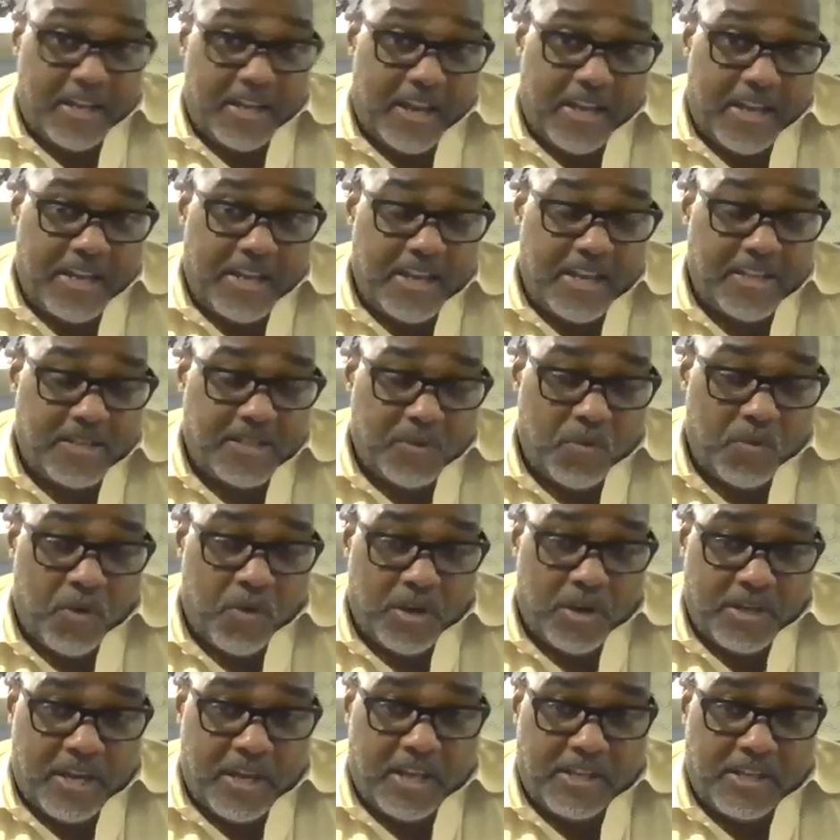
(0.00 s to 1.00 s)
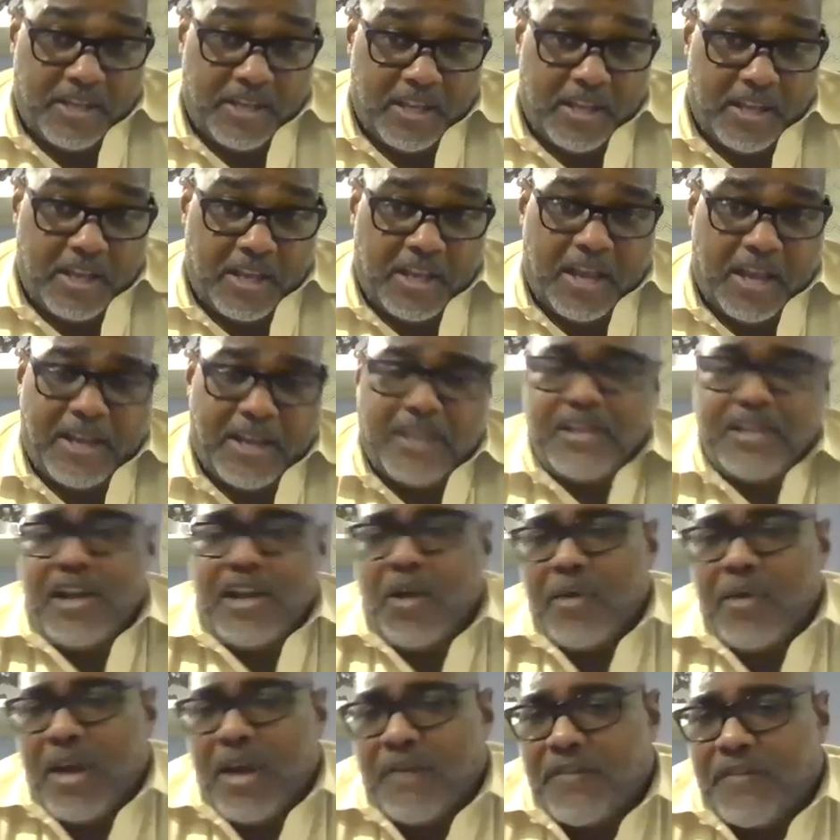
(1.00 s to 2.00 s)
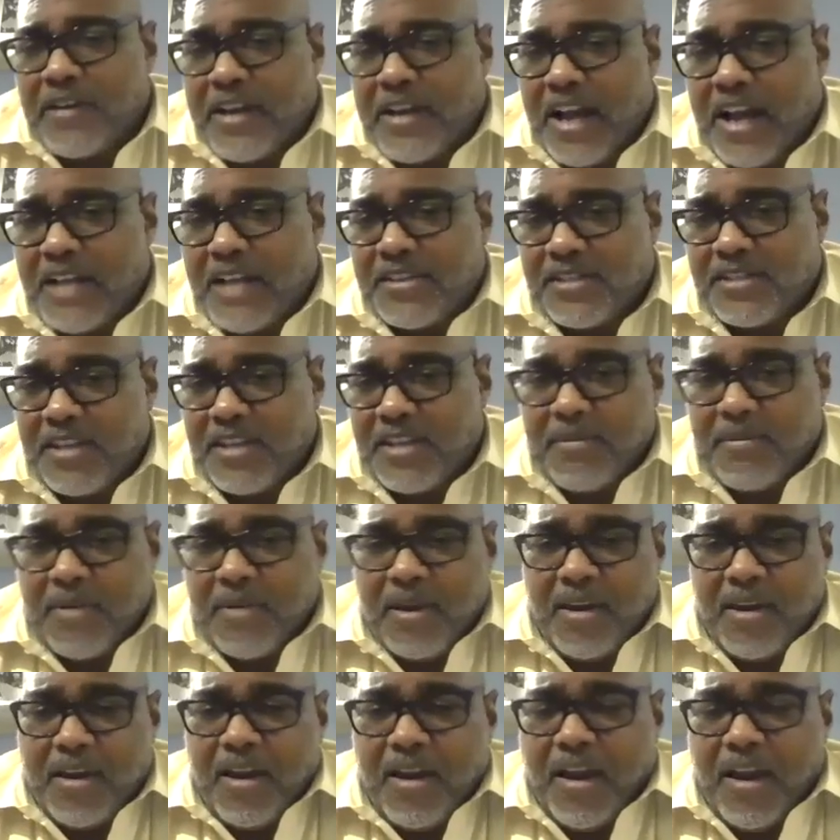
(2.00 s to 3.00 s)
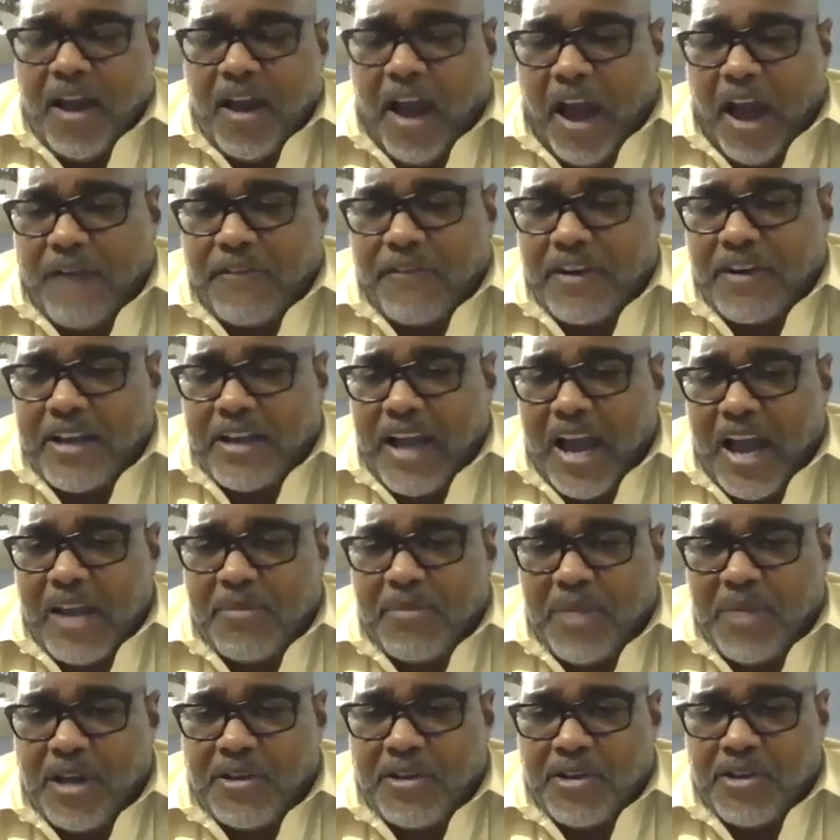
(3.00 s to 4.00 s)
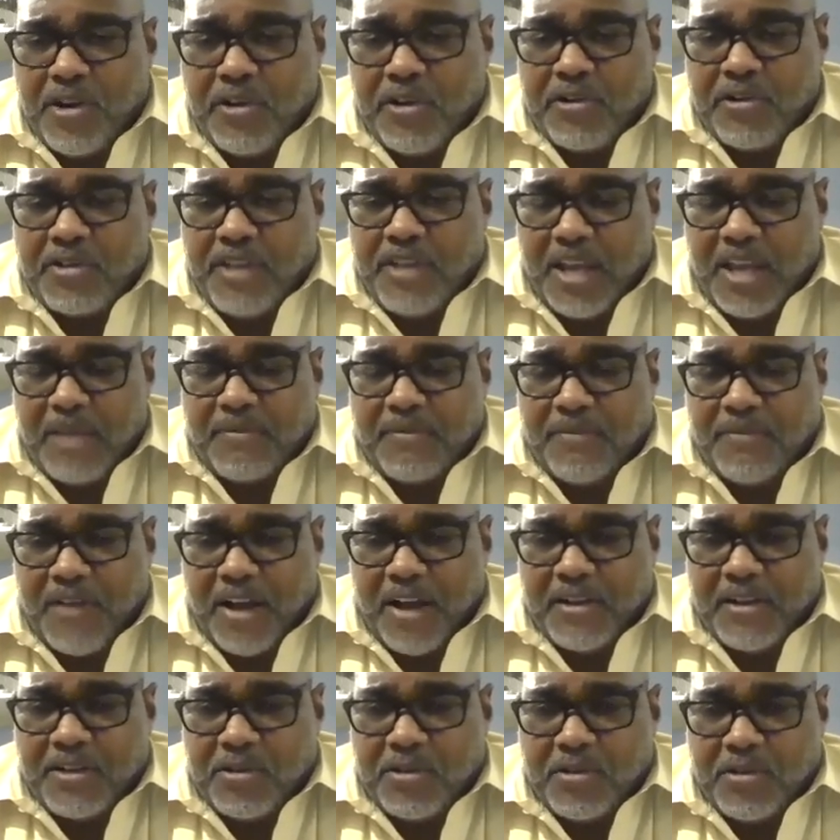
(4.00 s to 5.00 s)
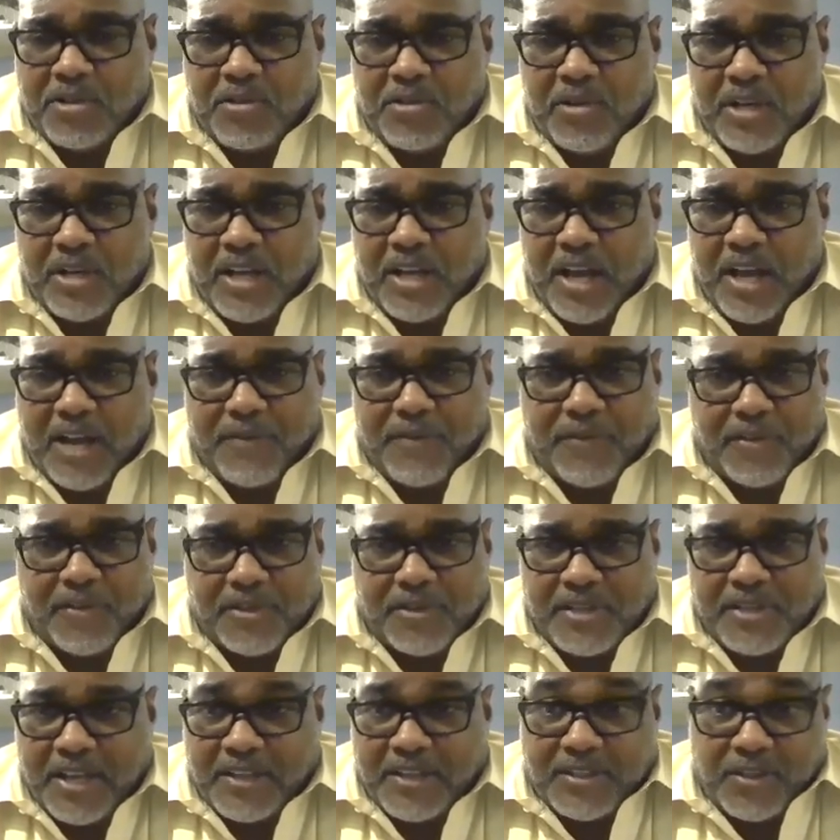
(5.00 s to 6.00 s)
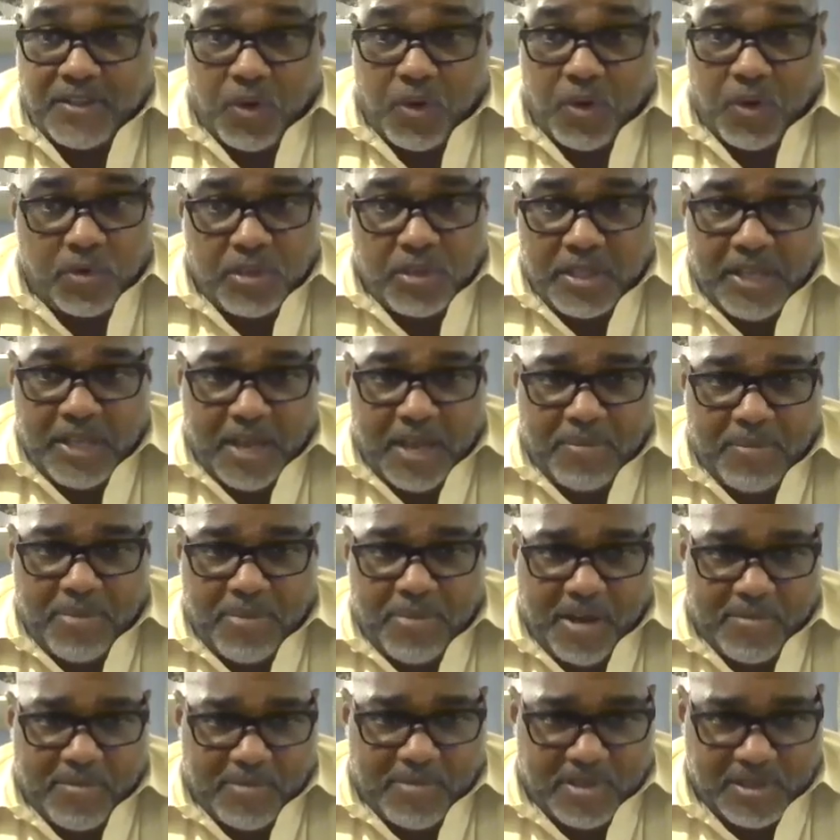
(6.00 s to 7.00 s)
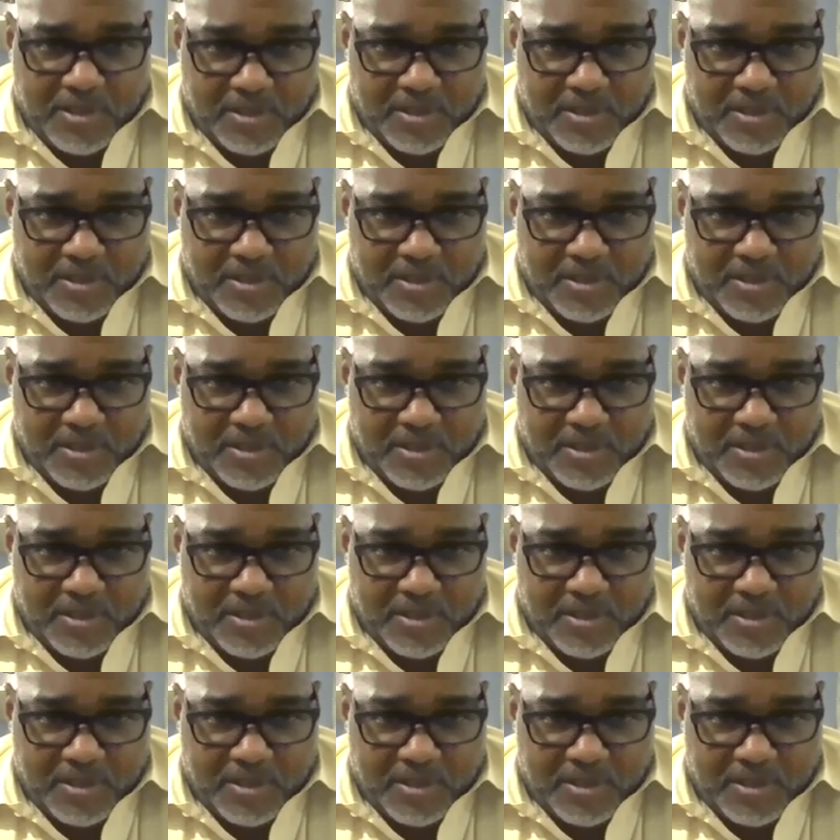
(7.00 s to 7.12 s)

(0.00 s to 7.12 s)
and he's the one that. And, and you know what I forgot, Skip? I forgot about Notre Dame finally going to a conference that totally got burned